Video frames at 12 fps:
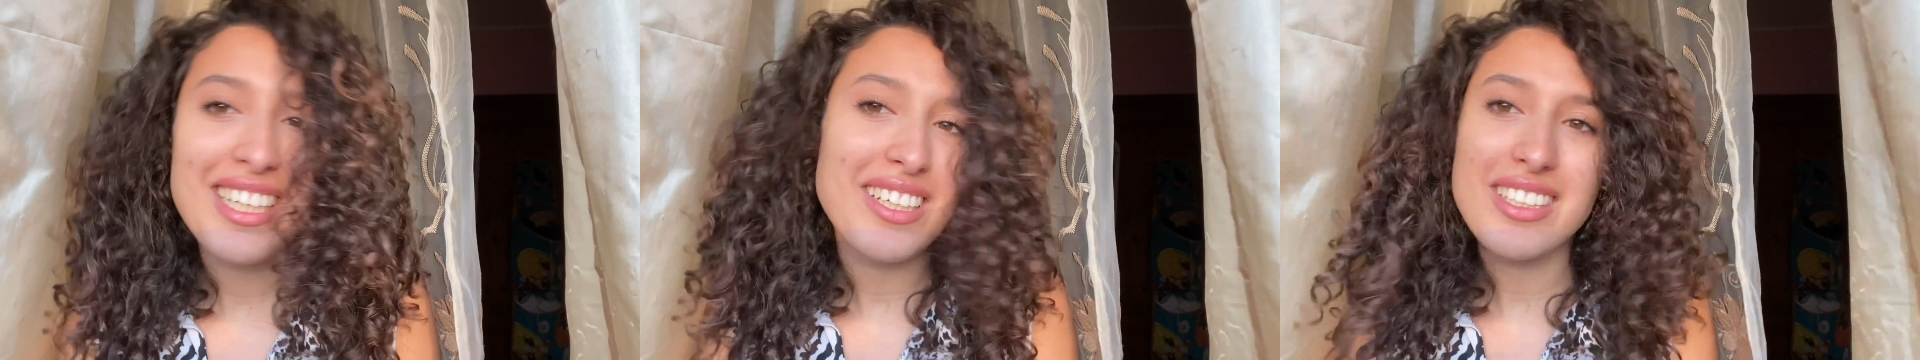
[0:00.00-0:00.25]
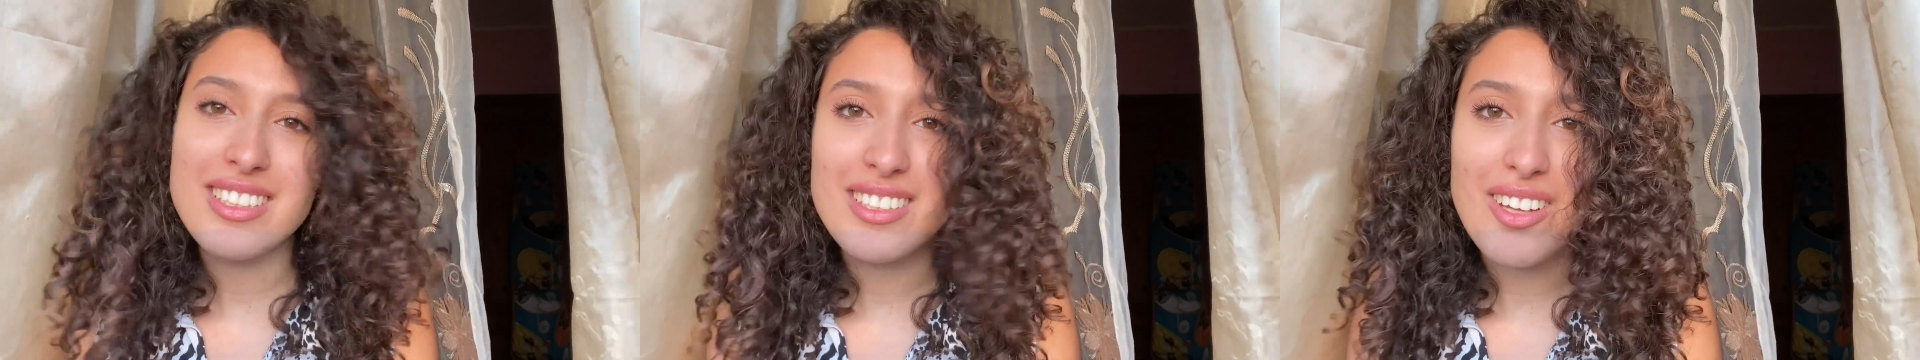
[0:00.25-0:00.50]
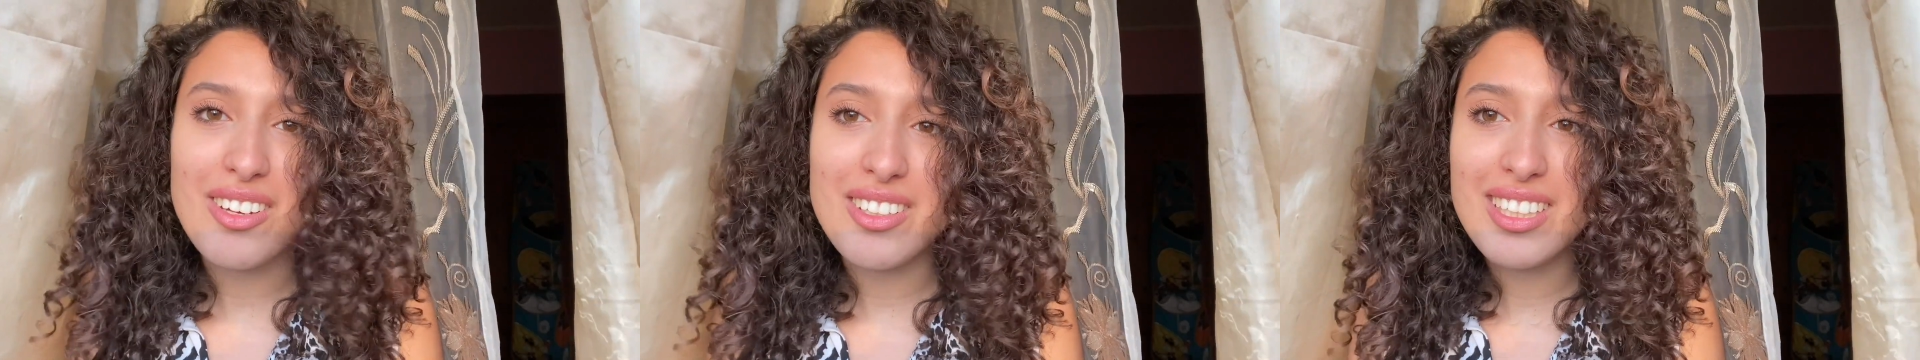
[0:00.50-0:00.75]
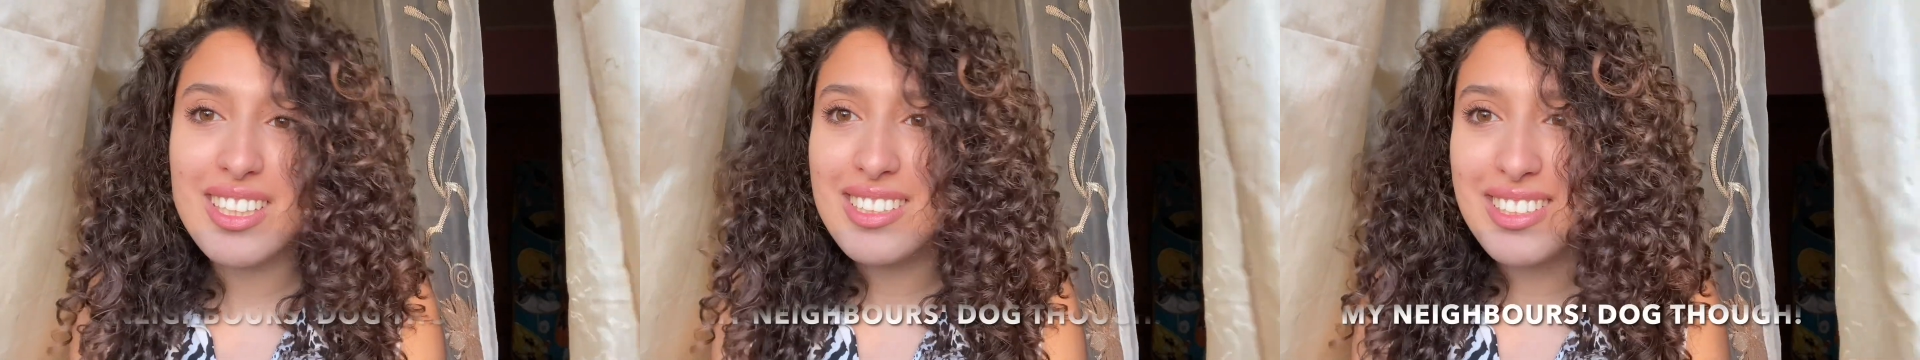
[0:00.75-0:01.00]
It's
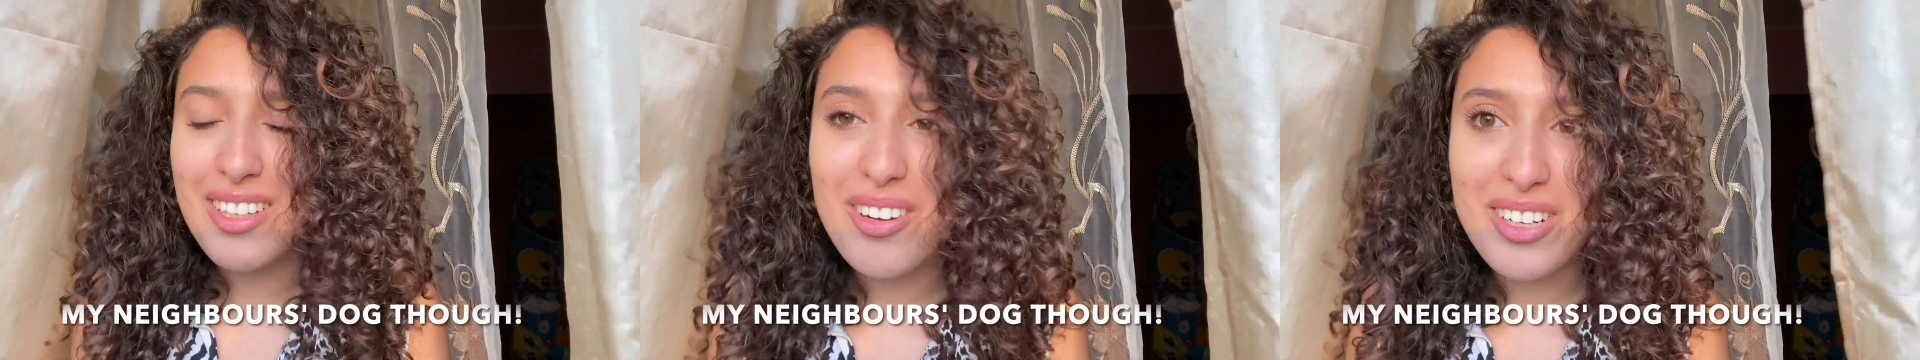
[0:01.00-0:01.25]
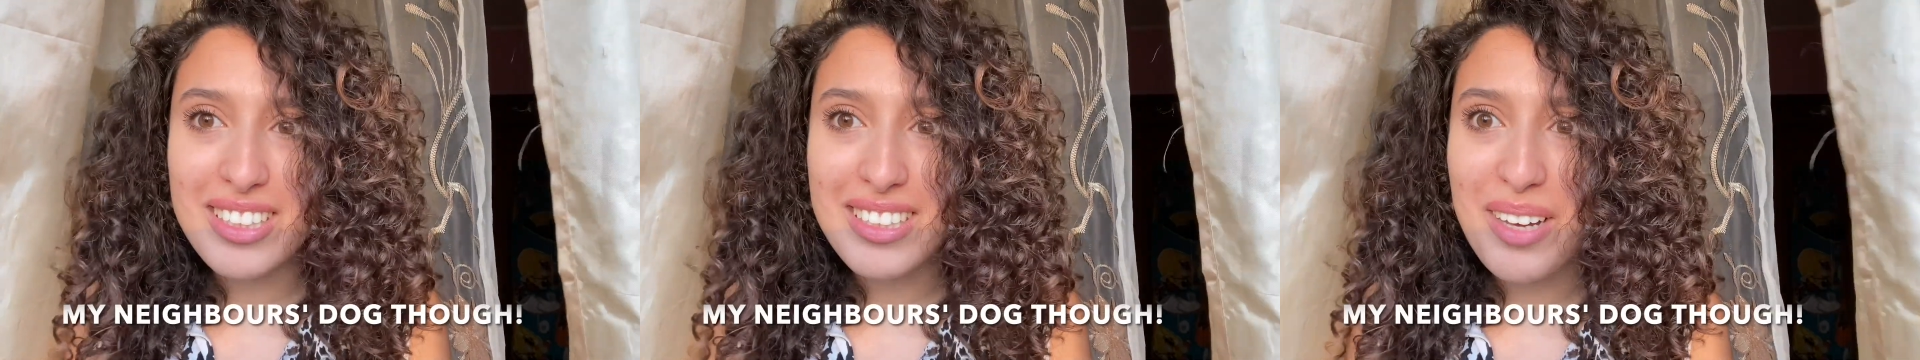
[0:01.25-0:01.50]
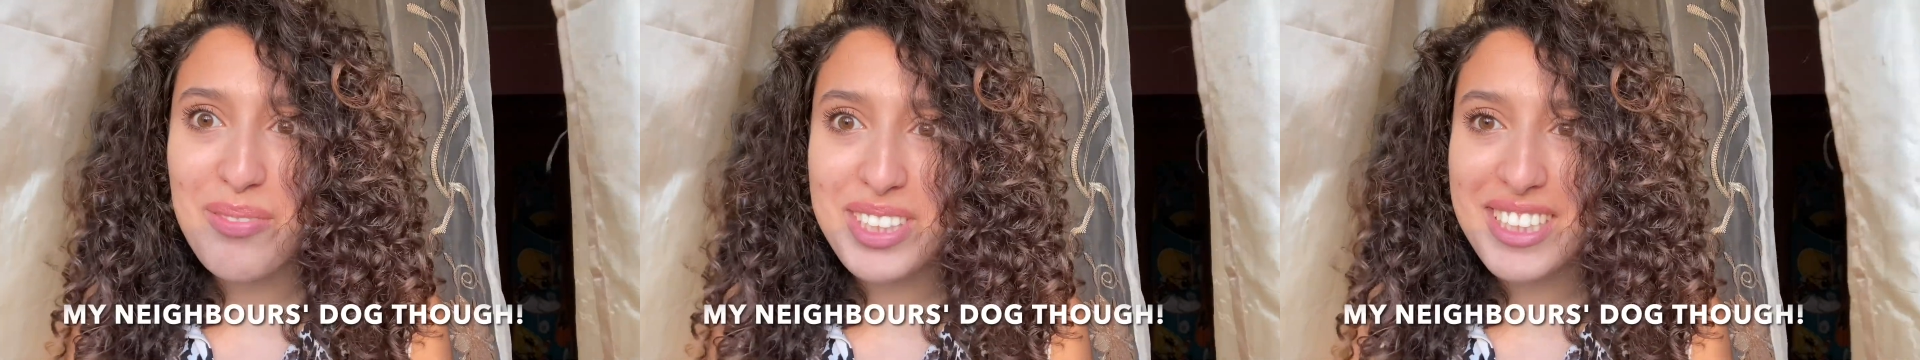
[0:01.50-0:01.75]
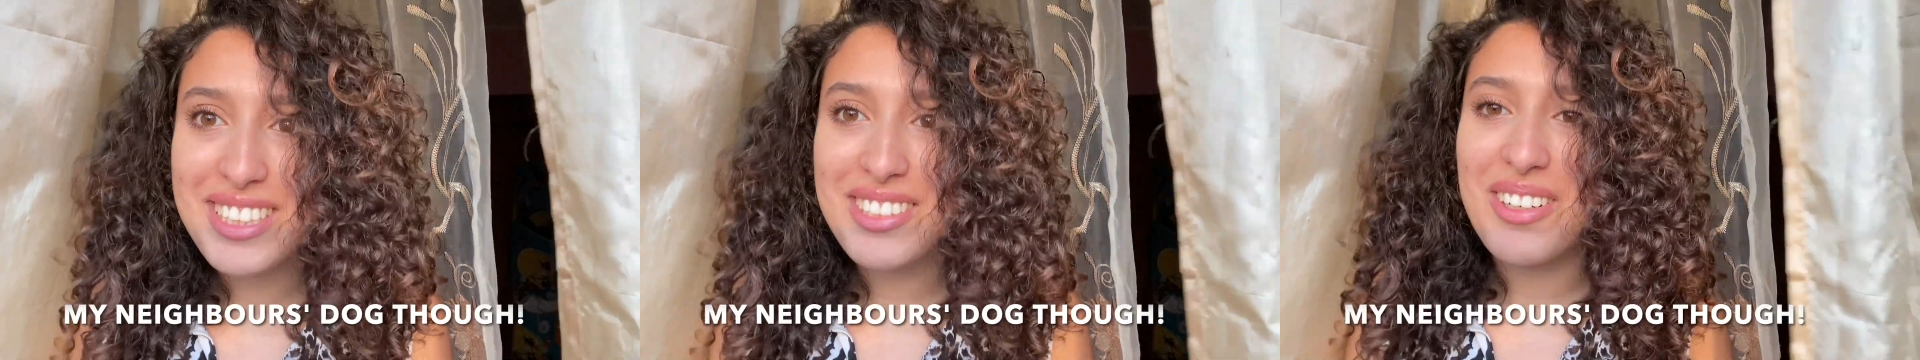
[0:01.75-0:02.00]
not gonna damage
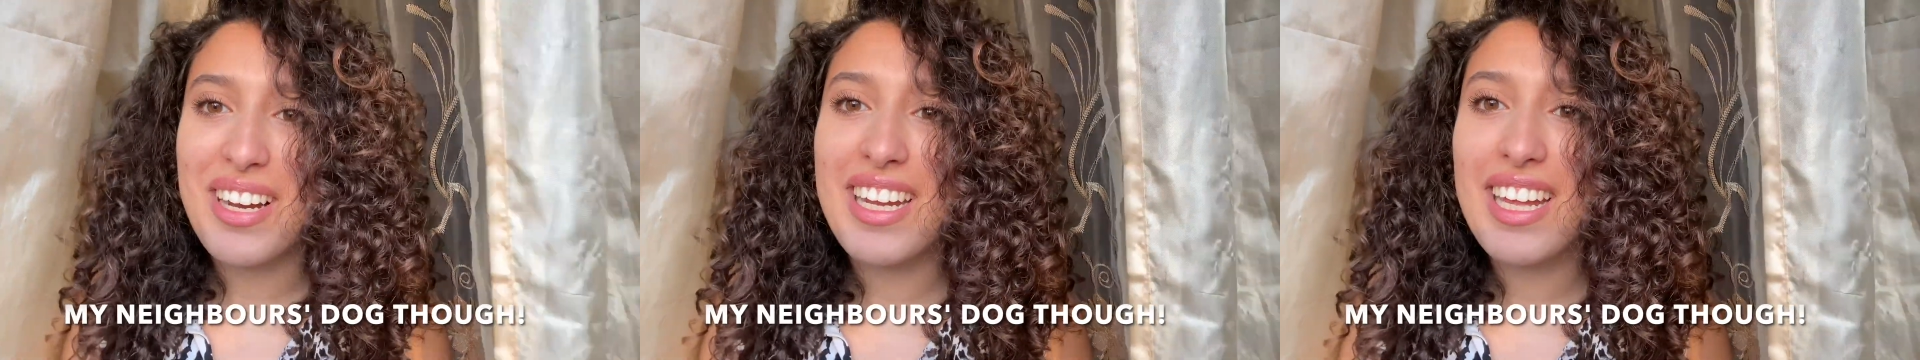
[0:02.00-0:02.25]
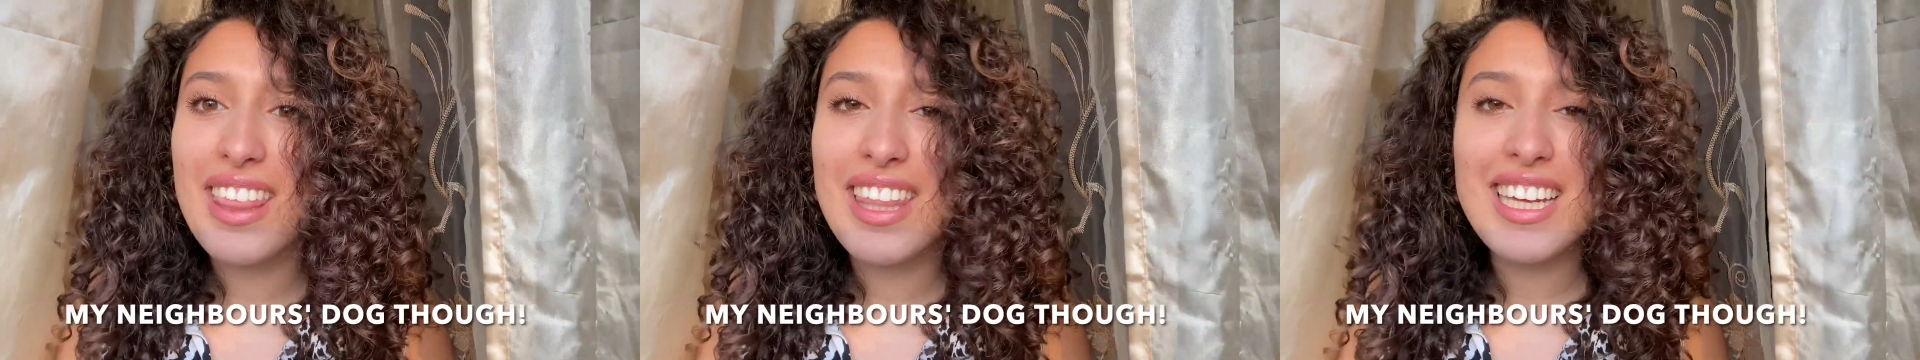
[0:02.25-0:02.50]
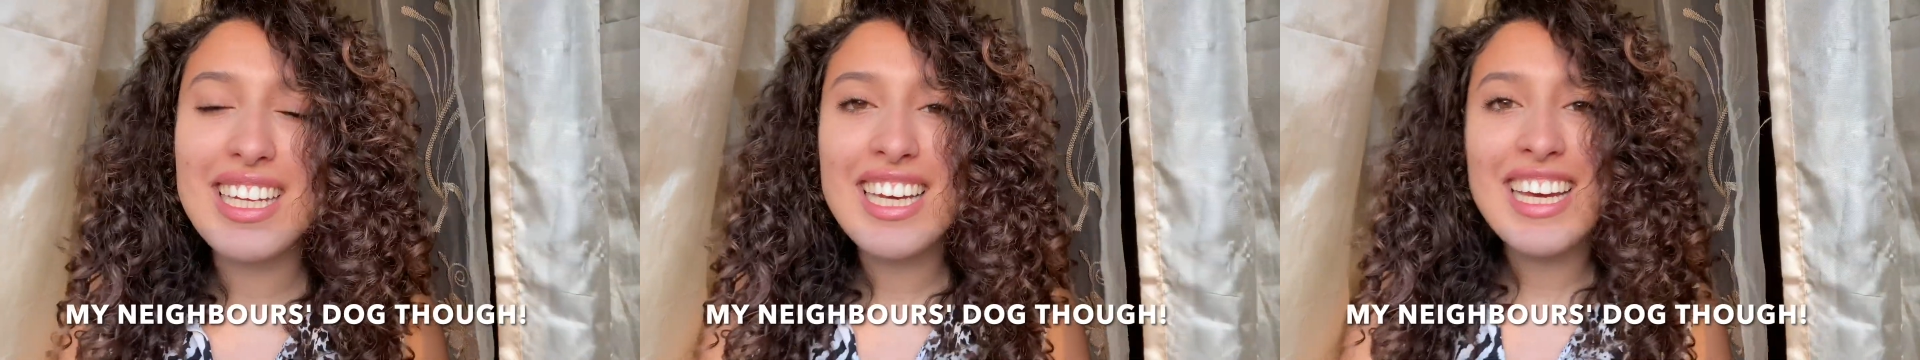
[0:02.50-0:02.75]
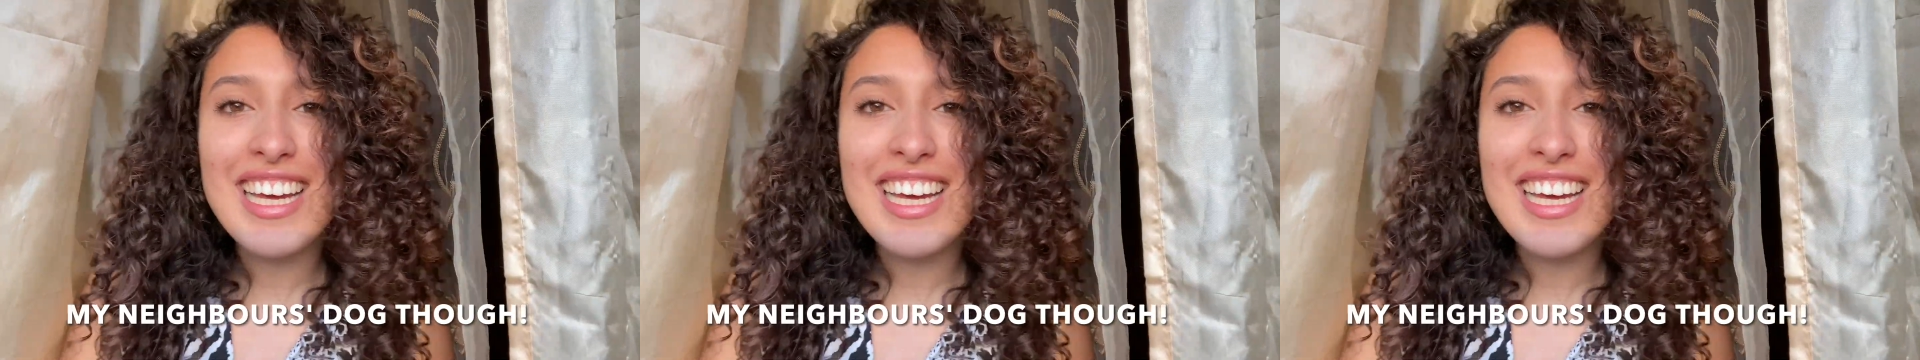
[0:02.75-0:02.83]
it or anything,